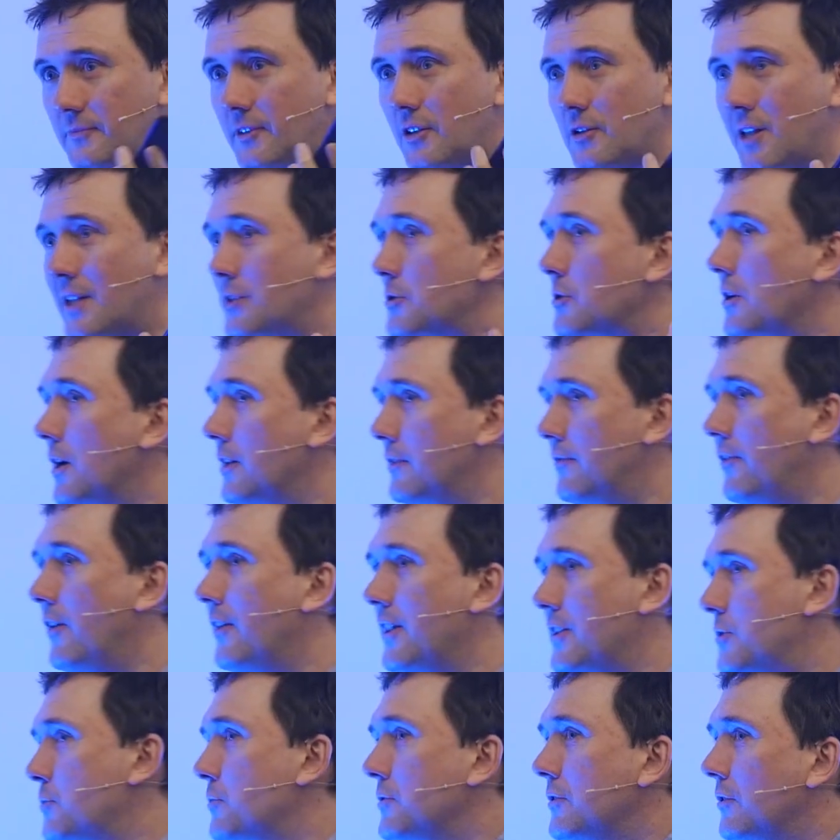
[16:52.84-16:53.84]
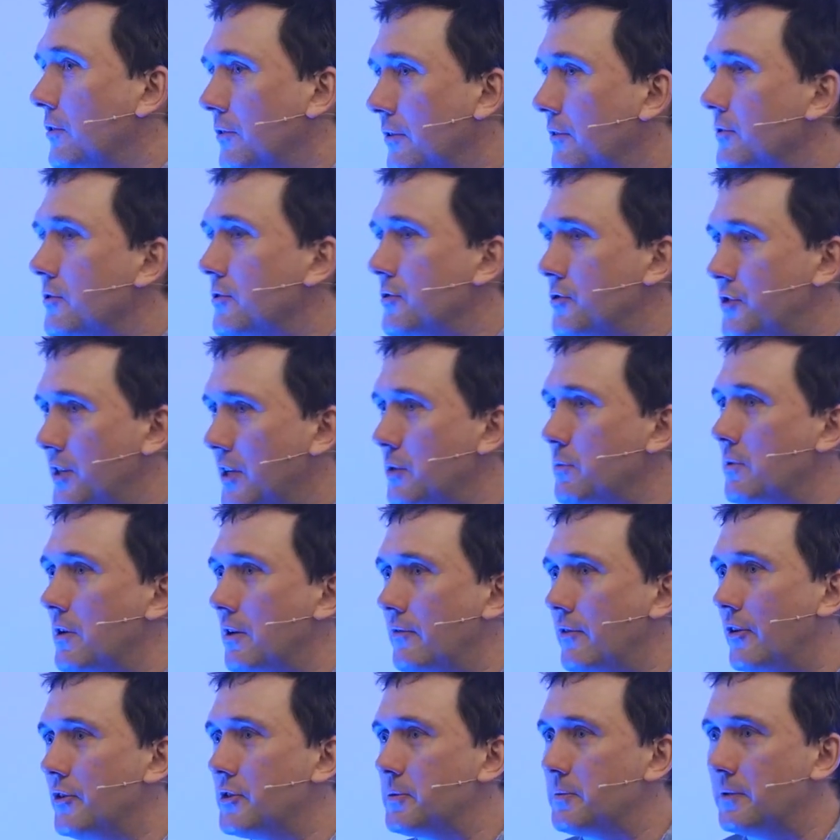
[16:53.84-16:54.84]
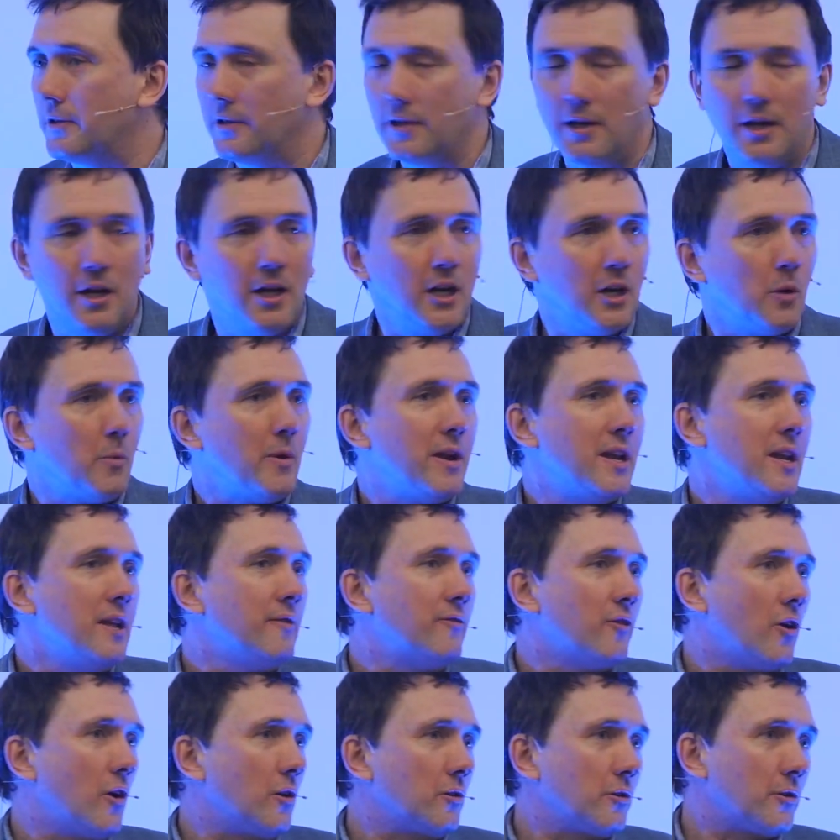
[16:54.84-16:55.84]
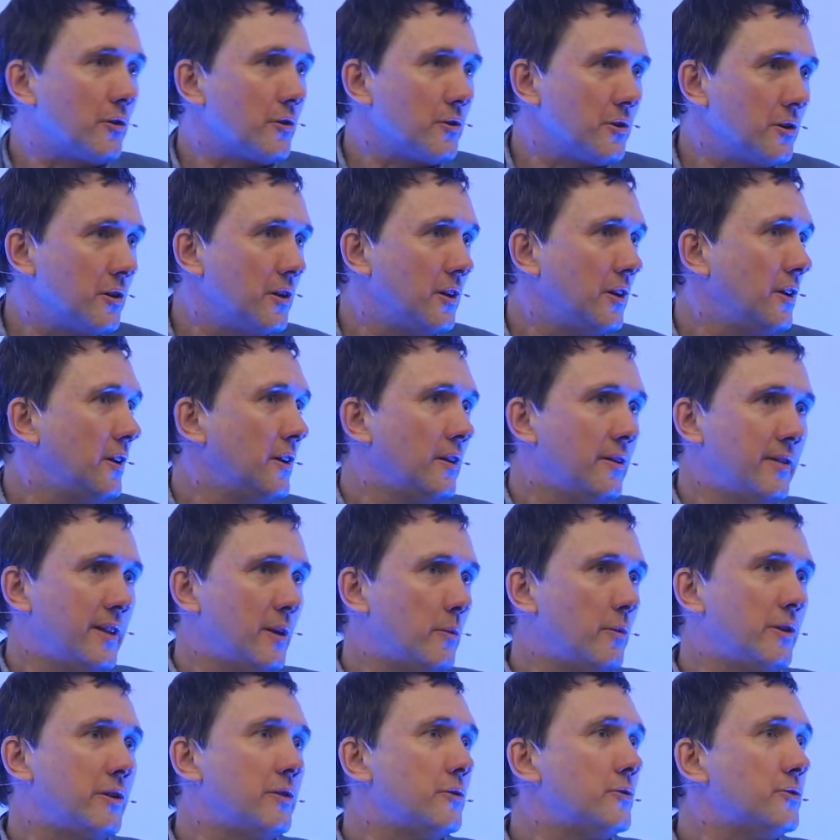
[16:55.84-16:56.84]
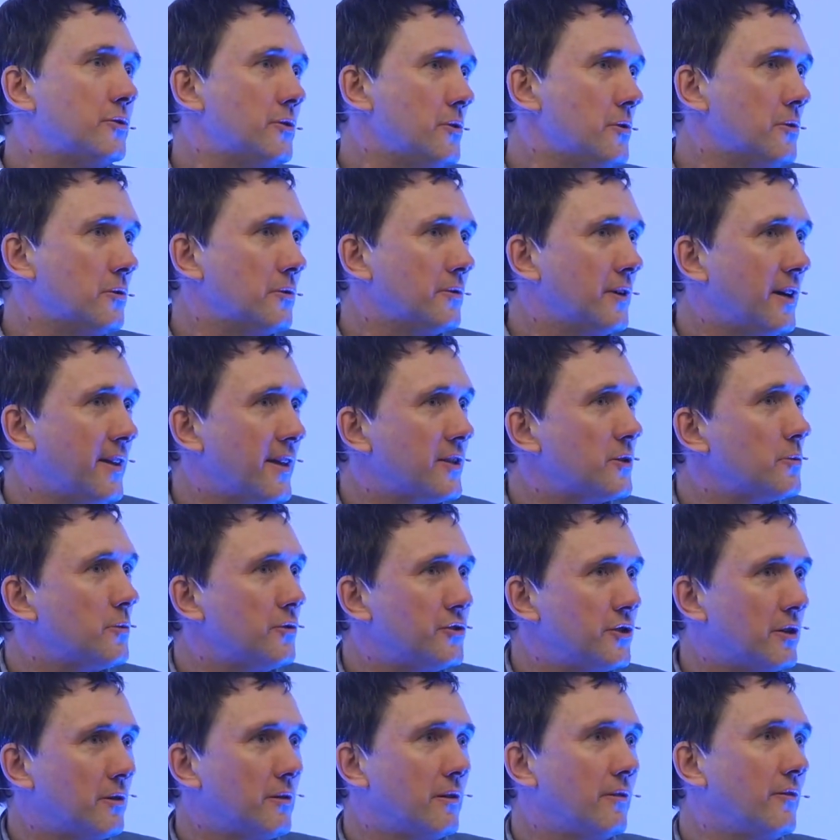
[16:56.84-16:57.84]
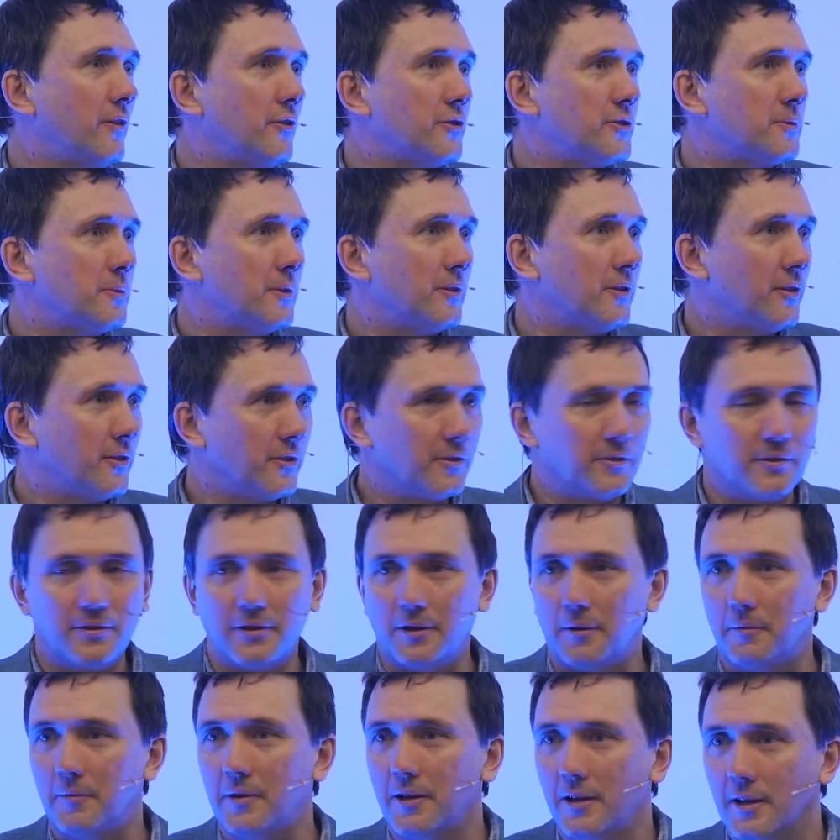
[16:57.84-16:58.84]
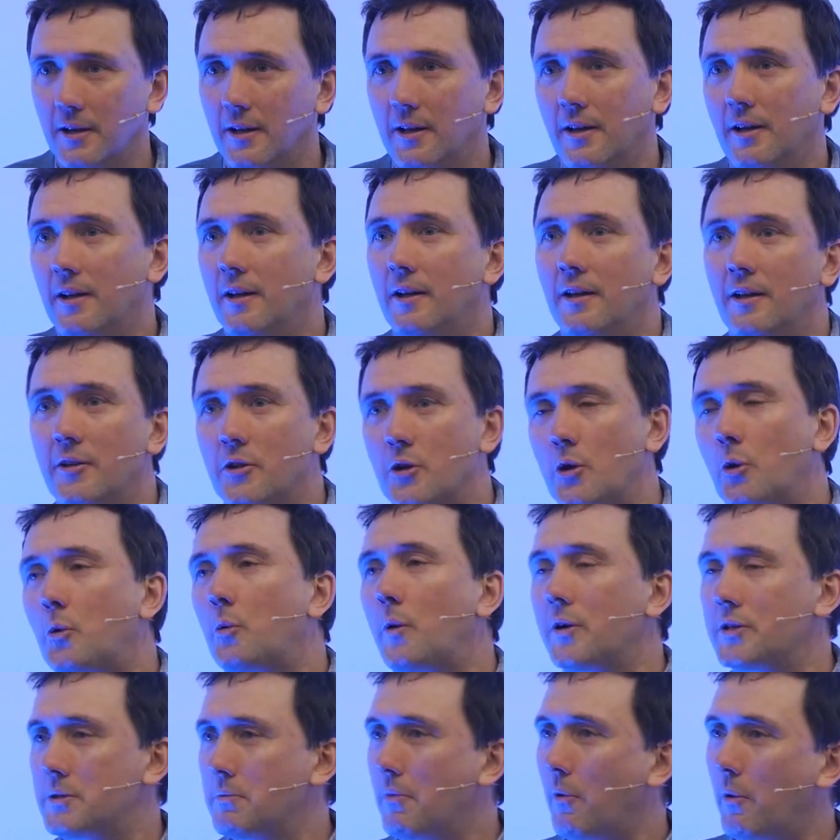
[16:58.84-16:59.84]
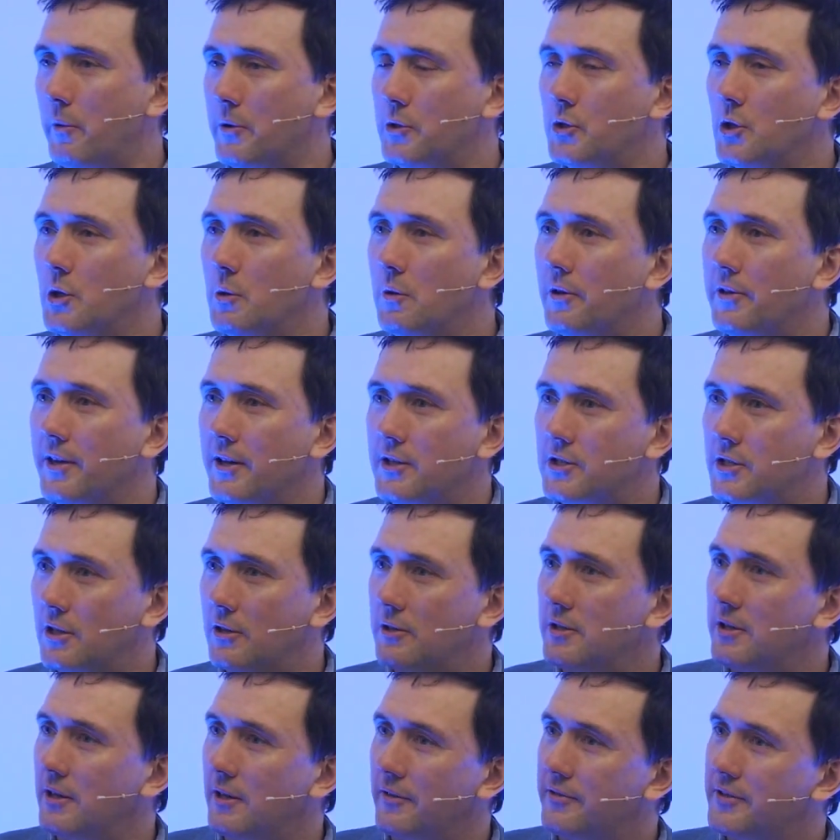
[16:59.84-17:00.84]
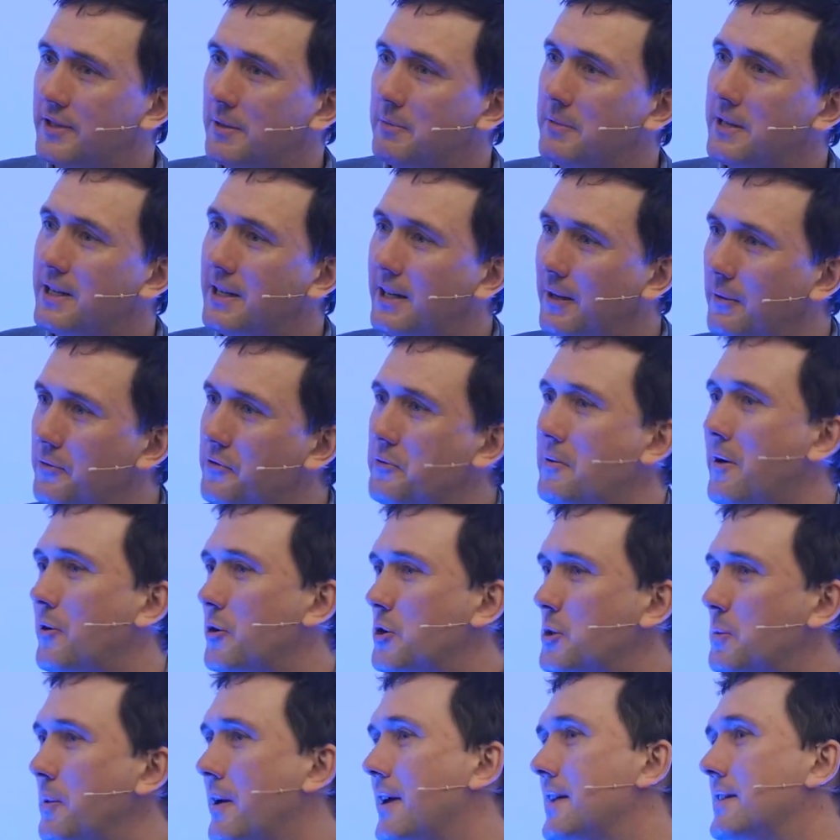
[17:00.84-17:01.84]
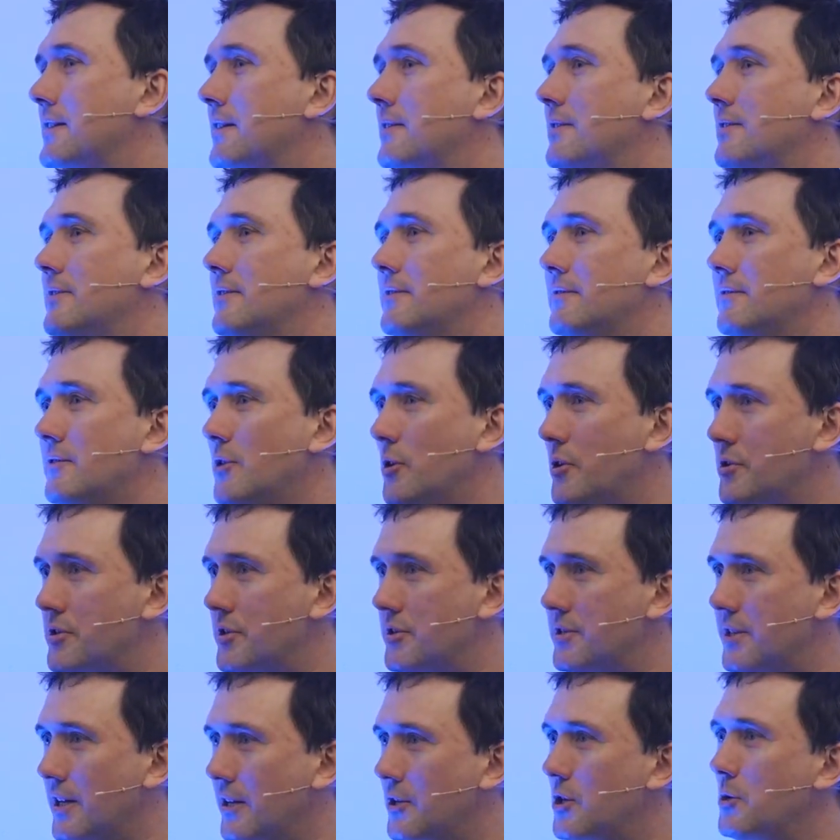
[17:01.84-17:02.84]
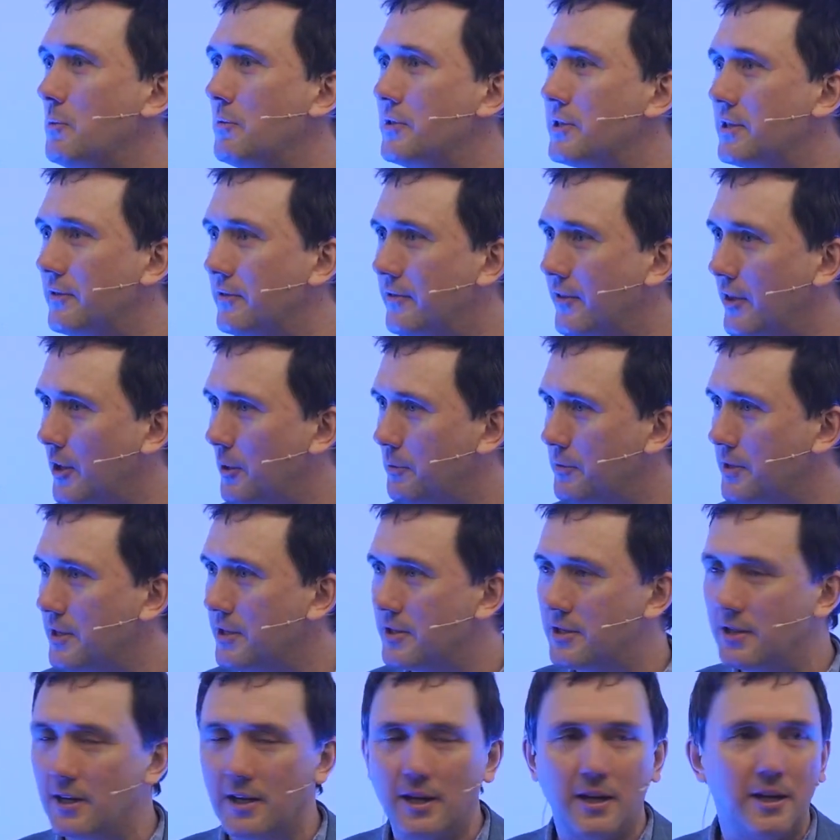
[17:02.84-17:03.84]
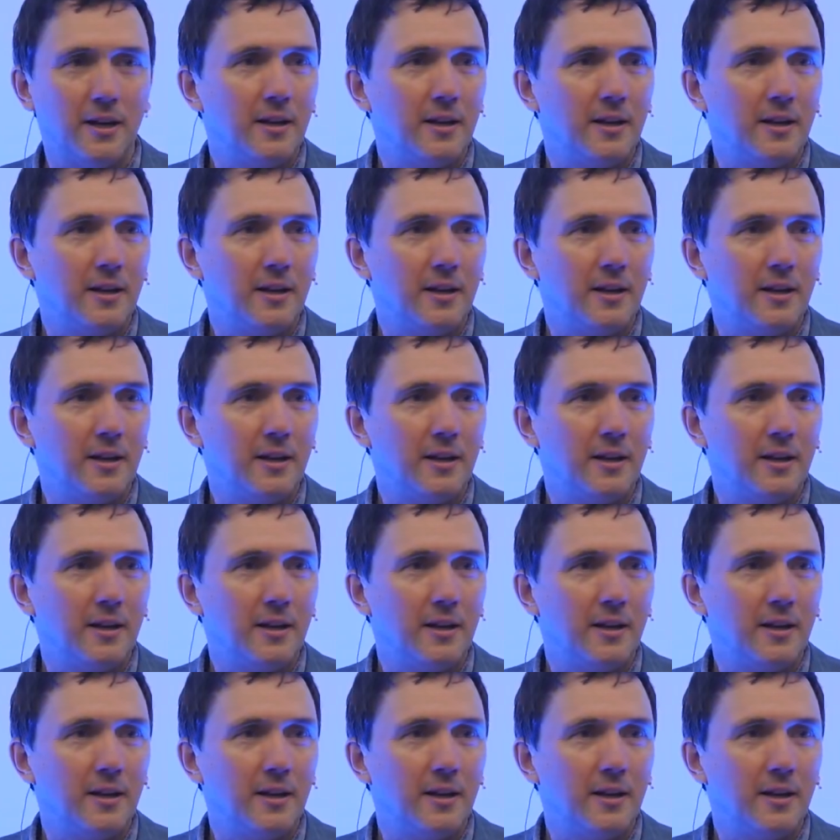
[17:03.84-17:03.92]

That's real, genuine advancement. We live longer than we used to. Right? That's real, genuine advancement. The whole question of what we do with it. So, if somebody comes from outer space and notices that humans have developed these